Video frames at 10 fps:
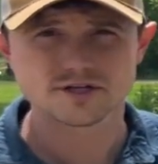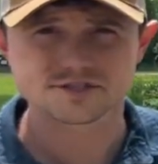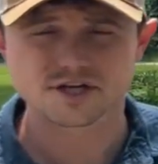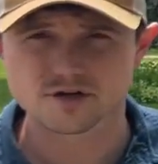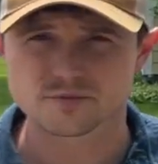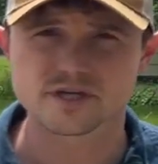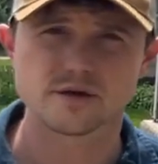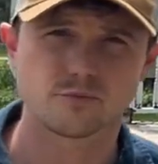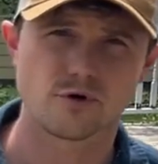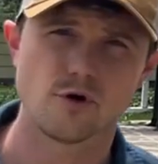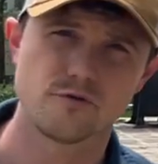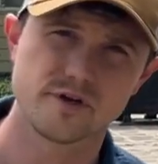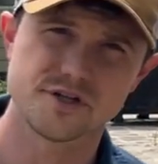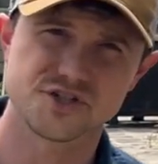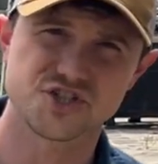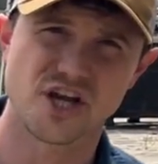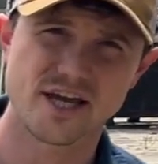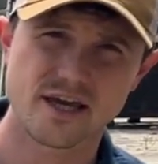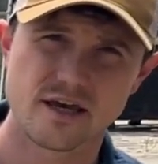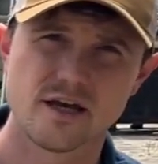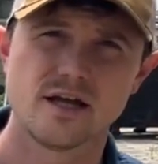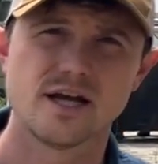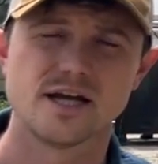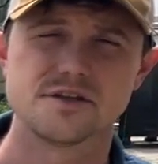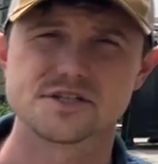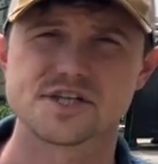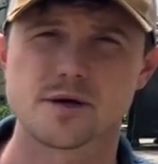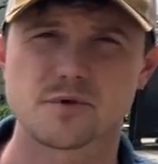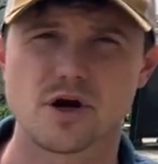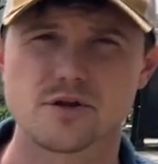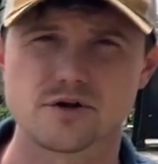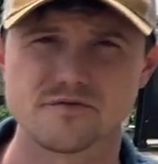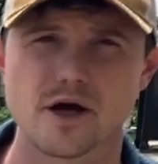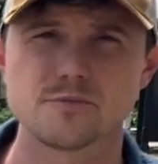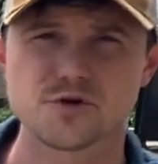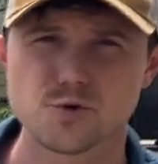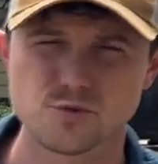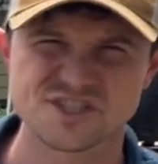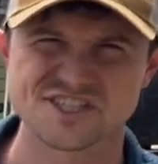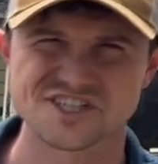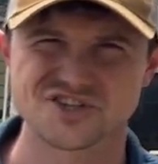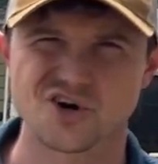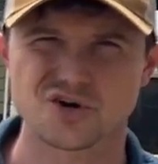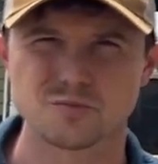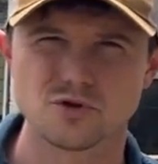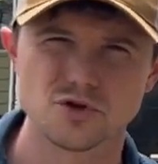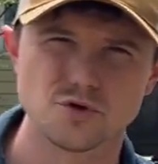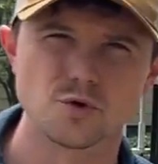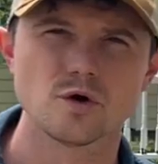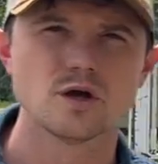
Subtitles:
is gonna be a Provia shake in the same color of Neptune, which is a dark blue.